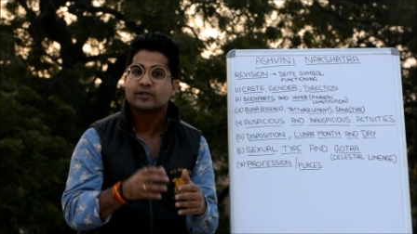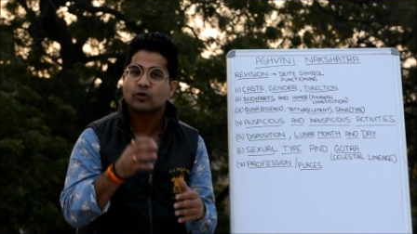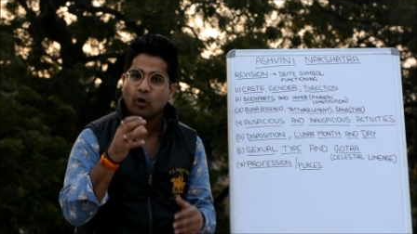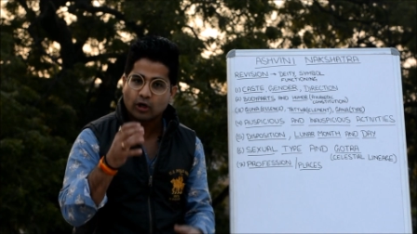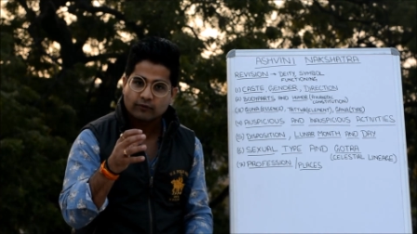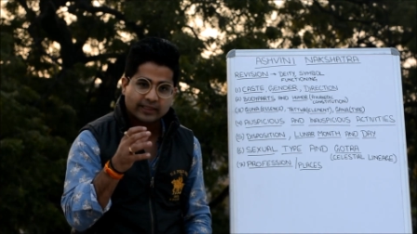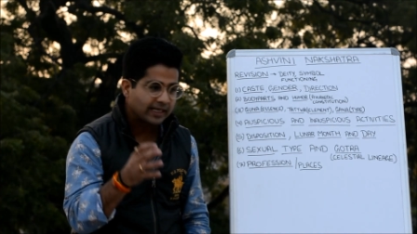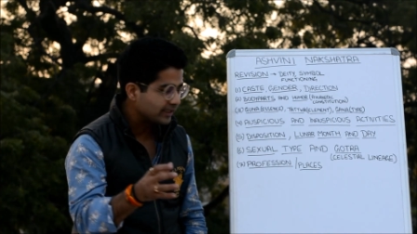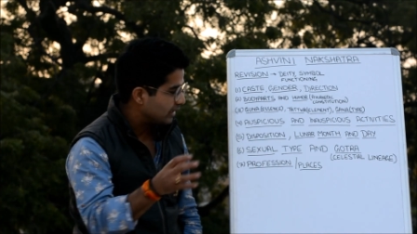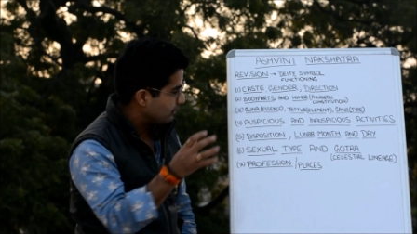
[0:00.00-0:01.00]
So all of
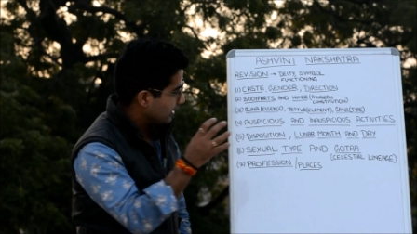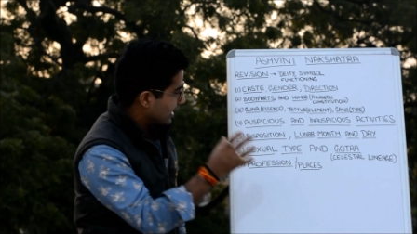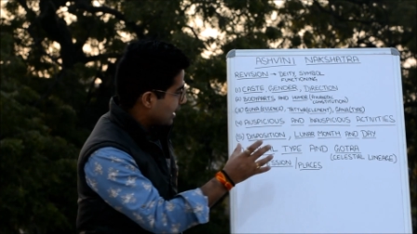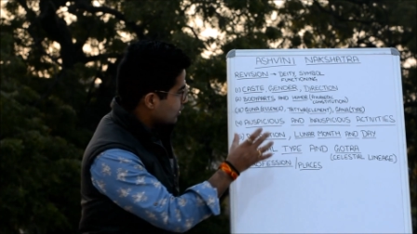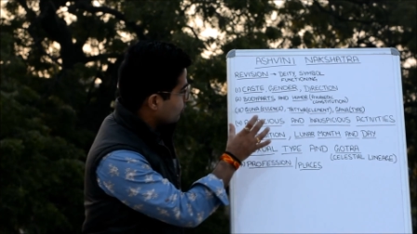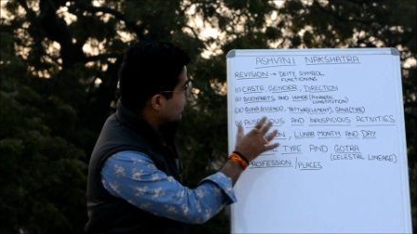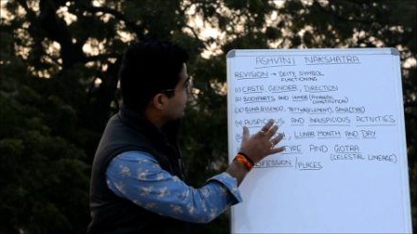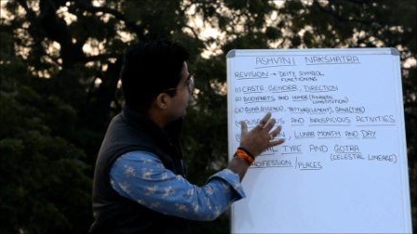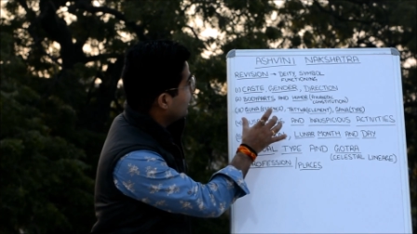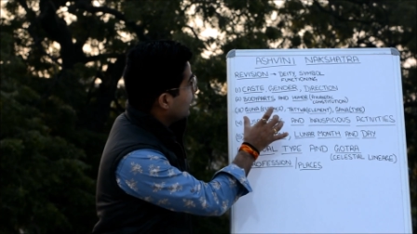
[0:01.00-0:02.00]
that can be attached with the,